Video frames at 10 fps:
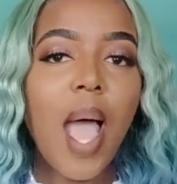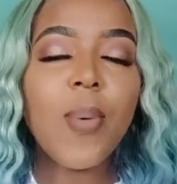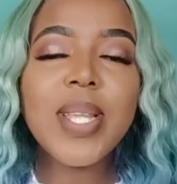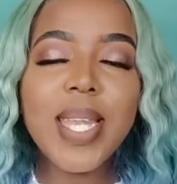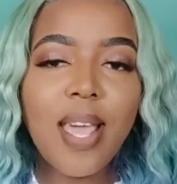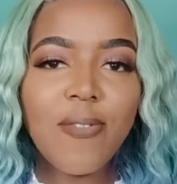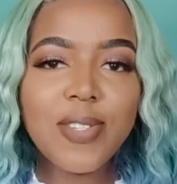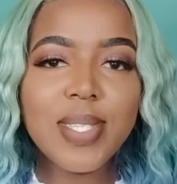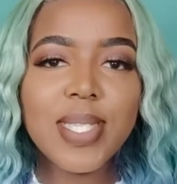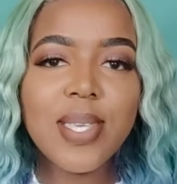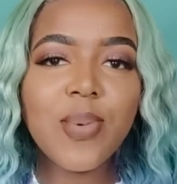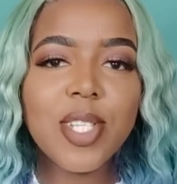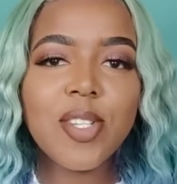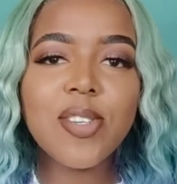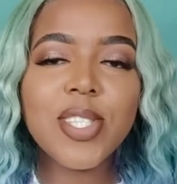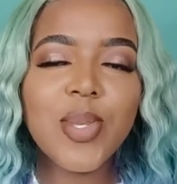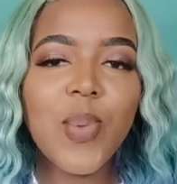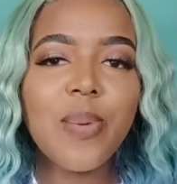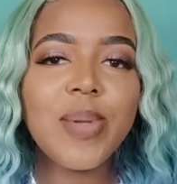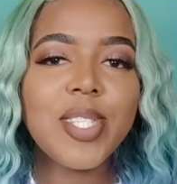I would love to see which looks you
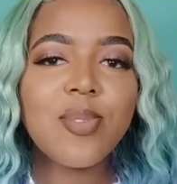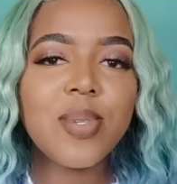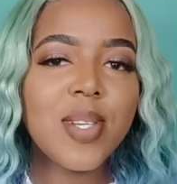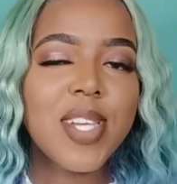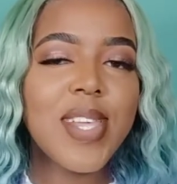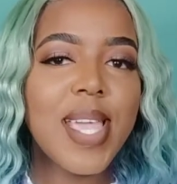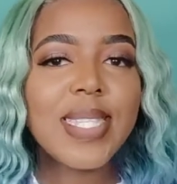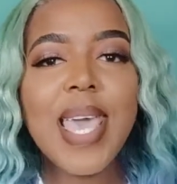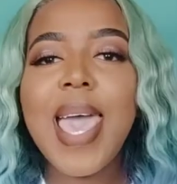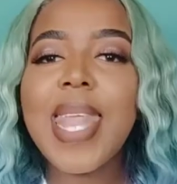want me to recreate,